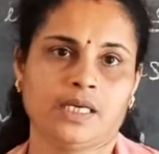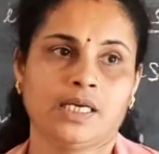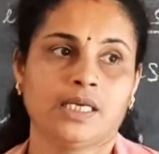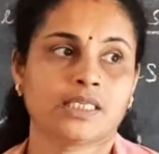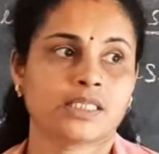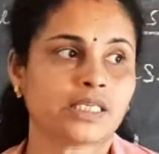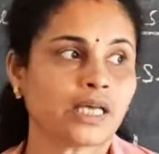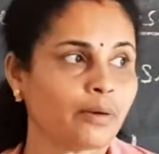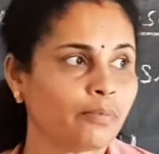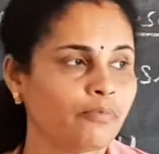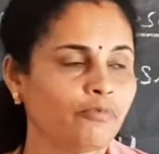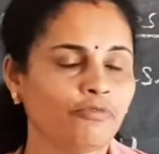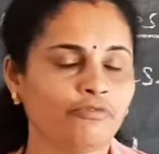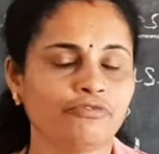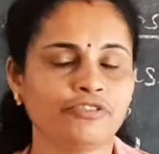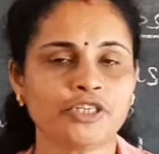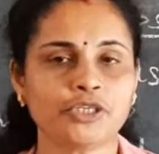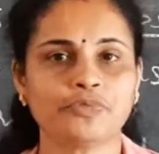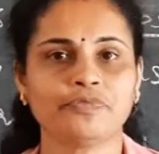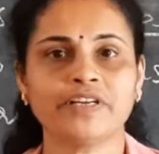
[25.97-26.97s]
Some
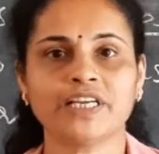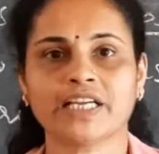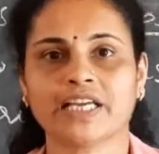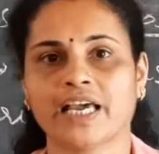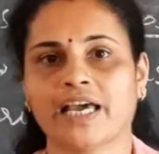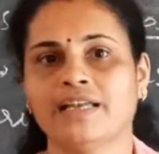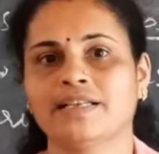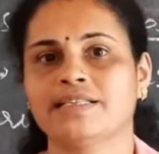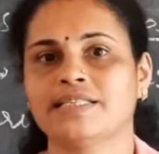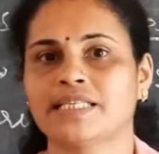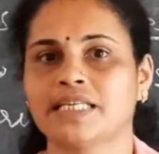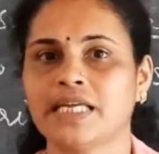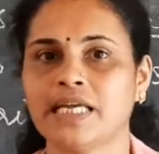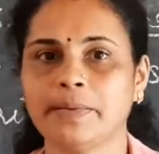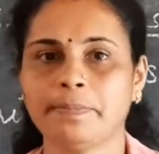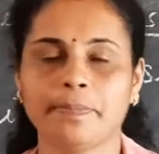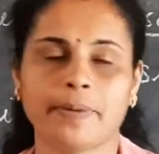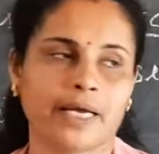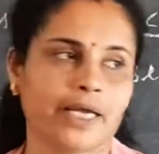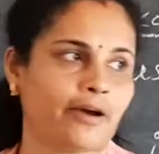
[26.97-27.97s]
which we can
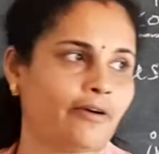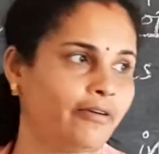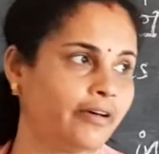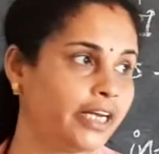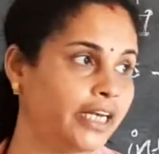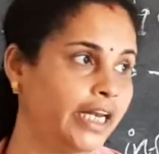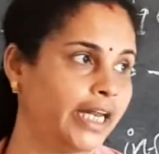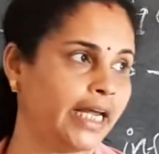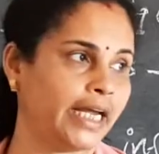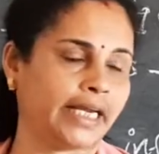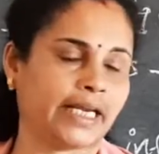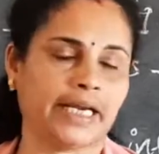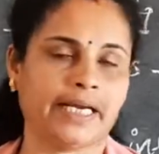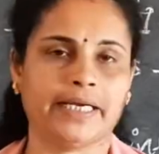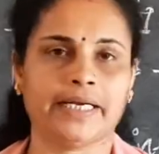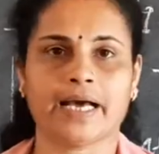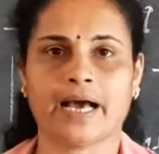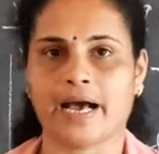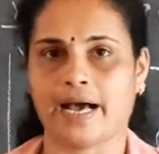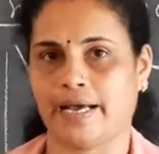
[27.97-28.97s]
see by our
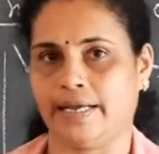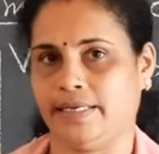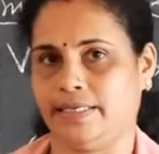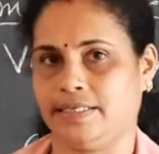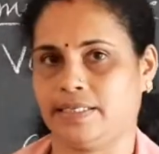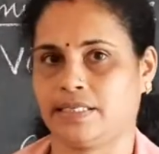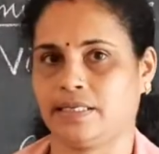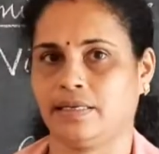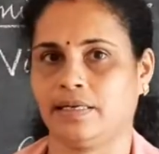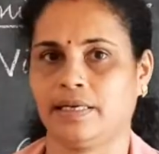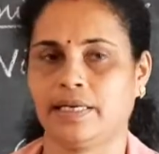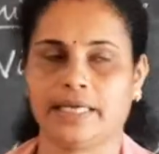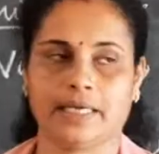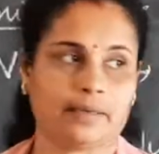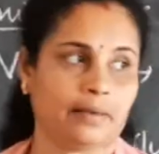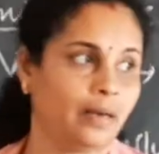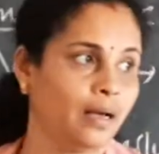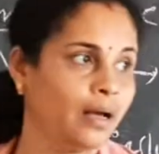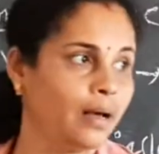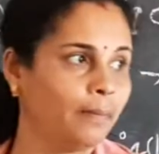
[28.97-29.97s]
naked eyes,
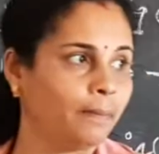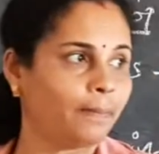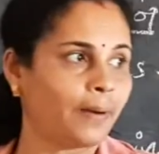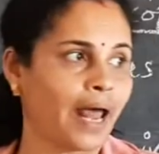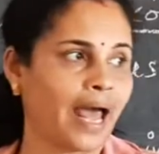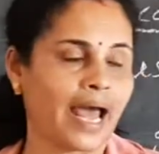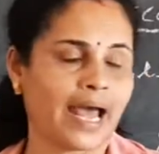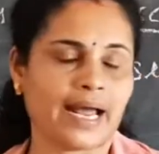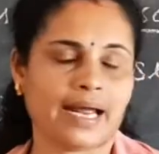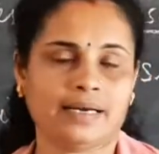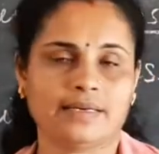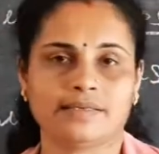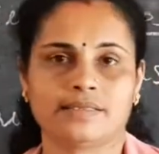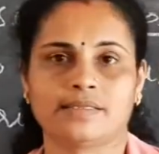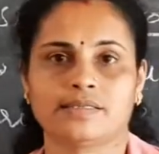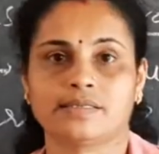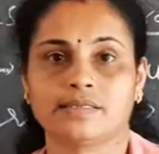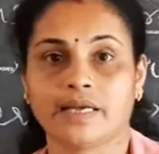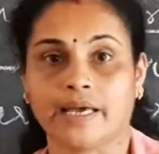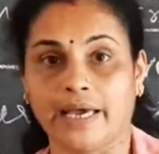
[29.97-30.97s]
like
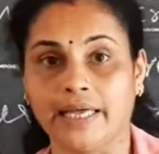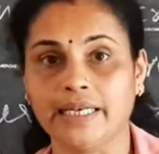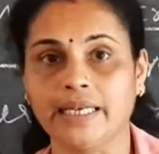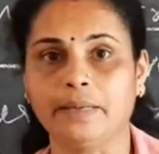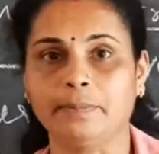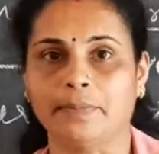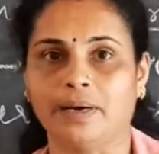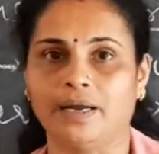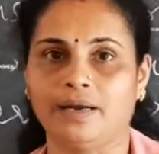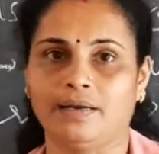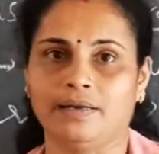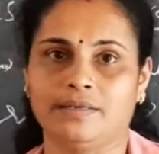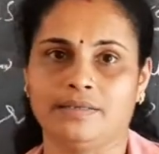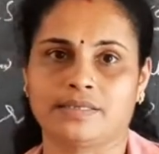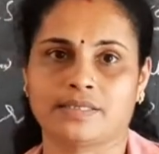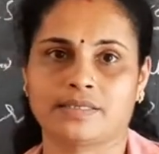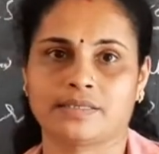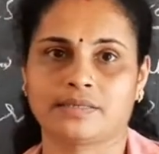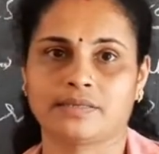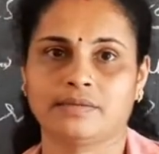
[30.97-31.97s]
plants,
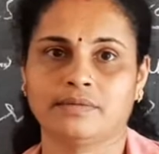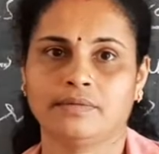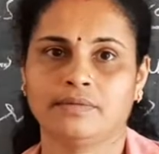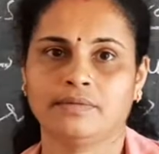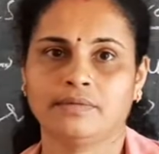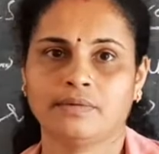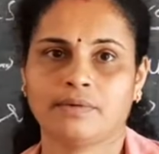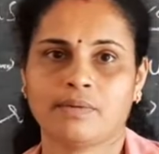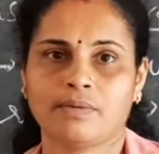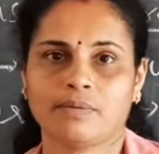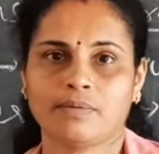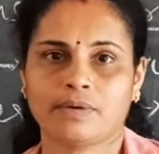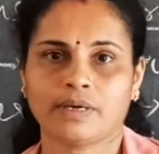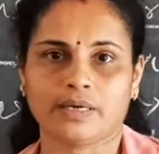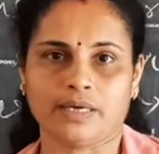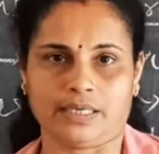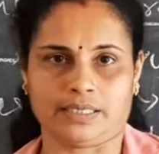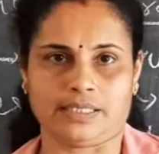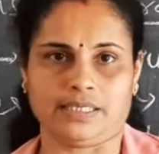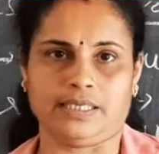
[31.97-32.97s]
animals,
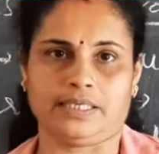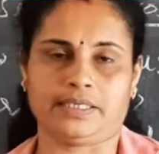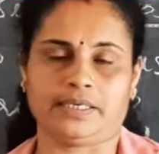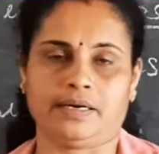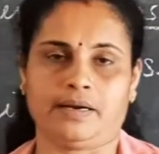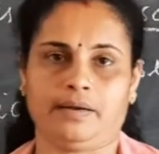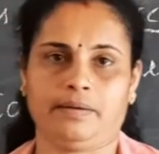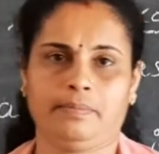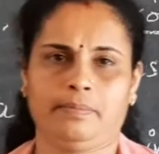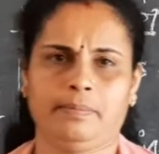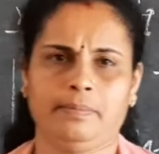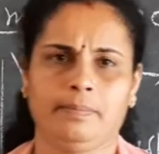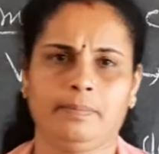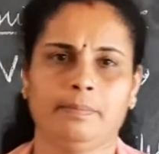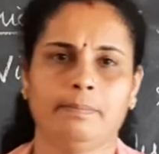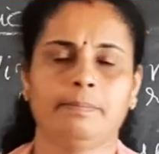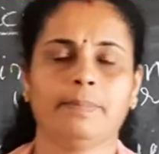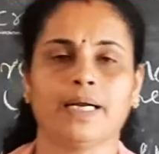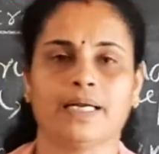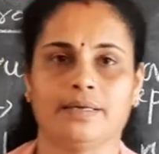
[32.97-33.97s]
etc.
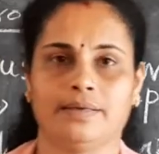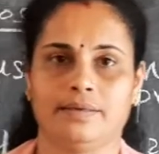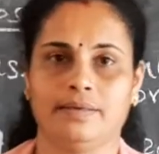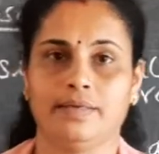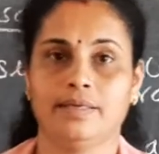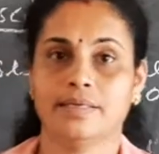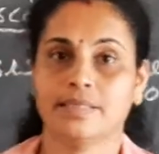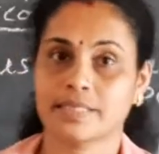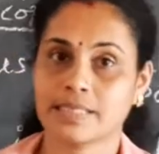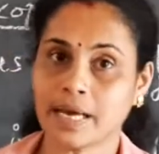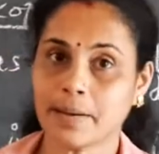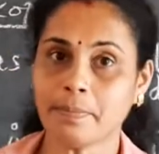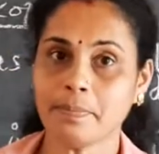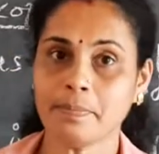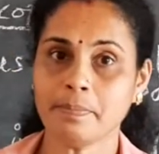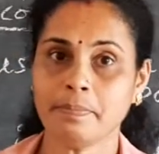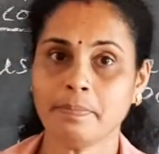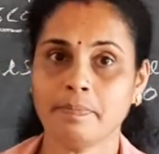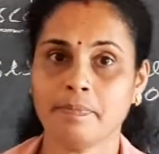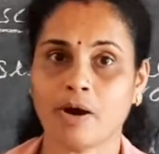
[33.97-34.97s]
But
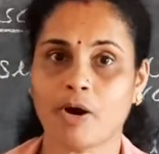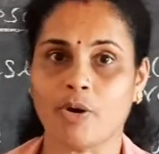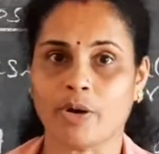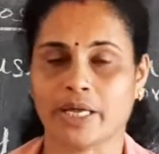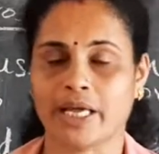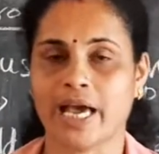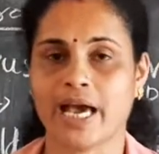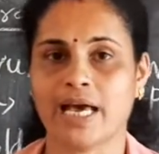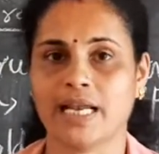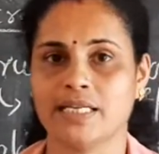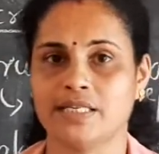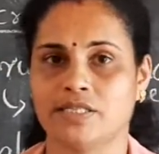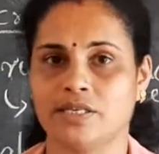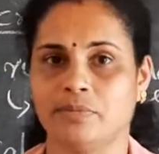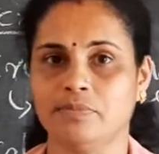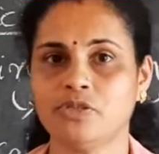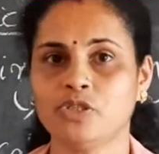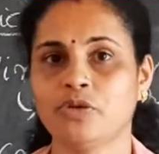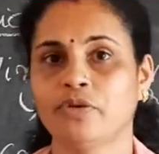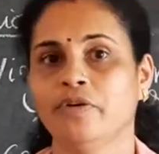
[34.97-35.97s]
some
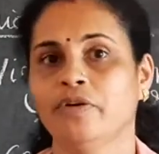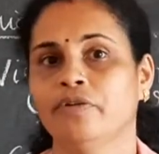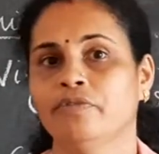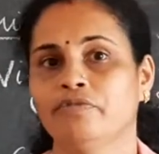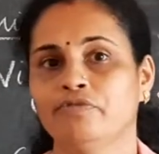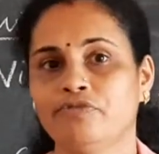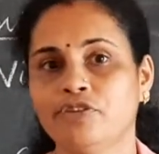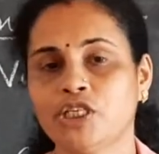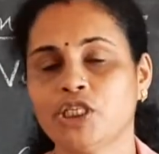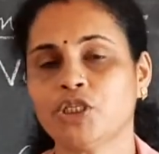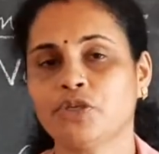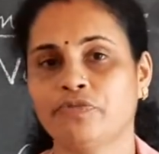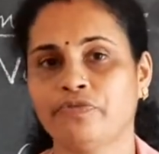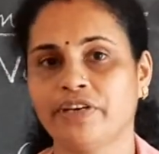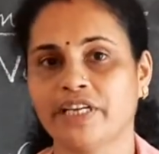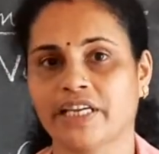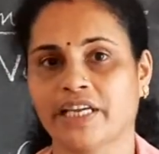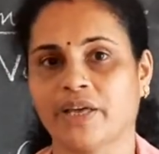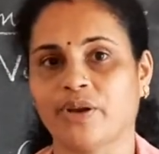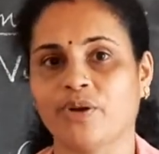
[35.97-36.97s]
organisms which
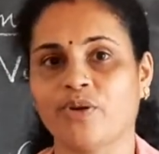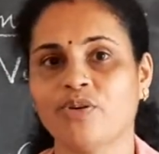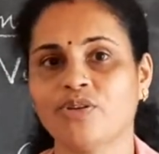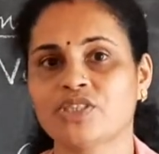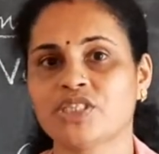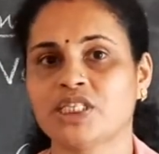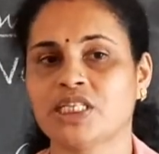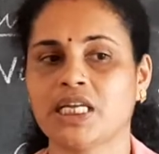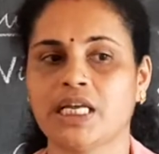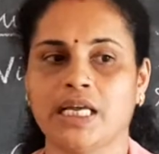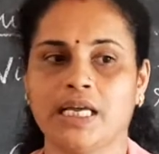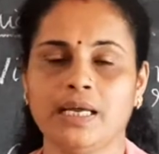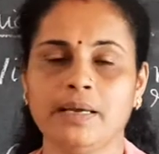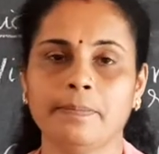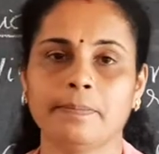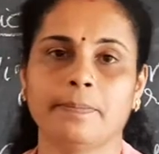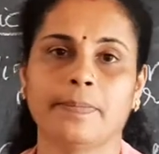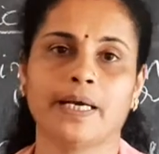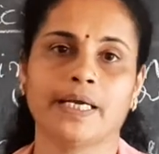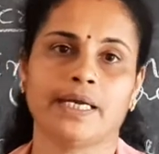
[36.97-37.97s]
we cannot
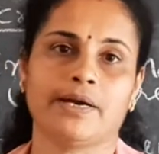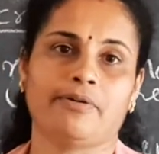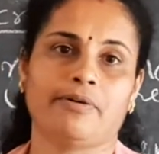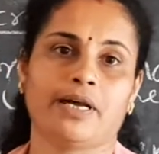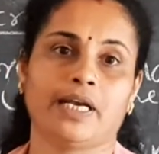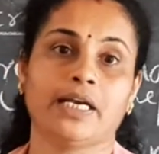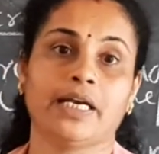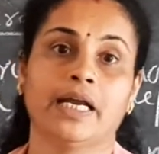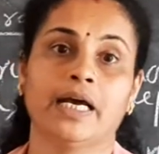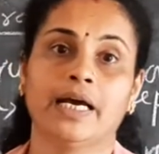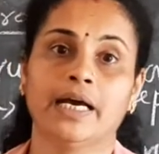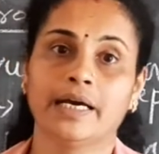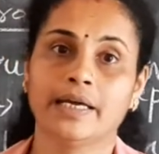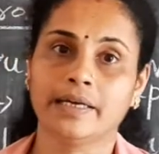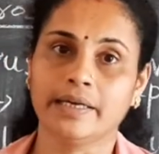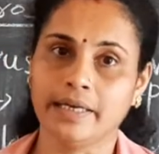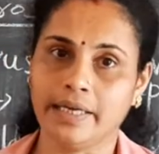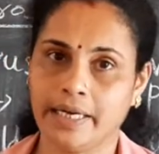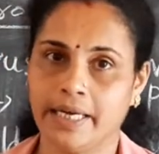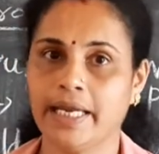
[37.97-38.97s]
see by our
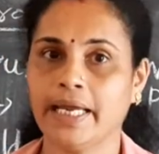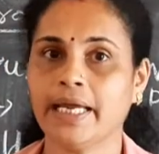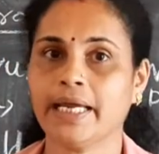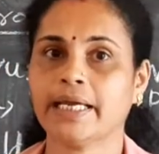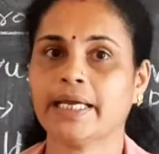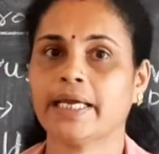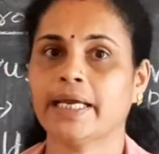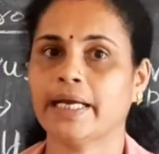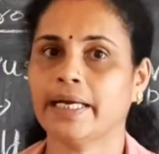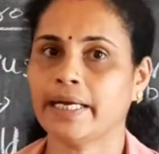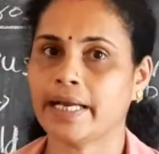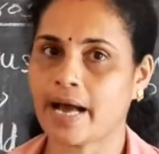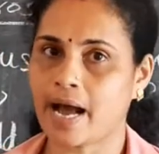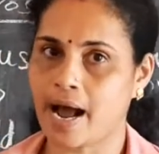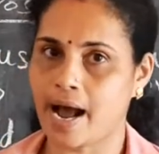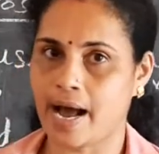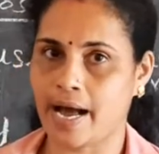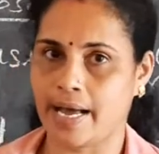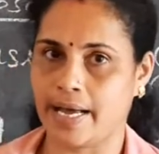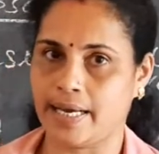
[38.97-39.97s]

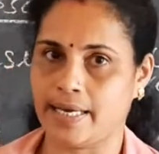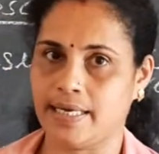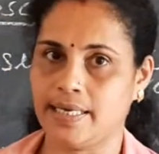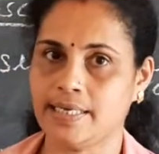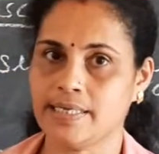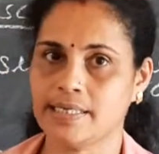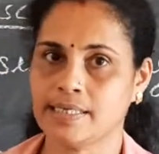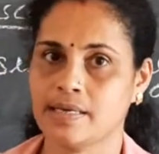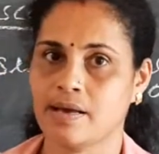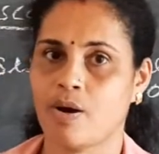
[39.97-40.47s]
naked eyes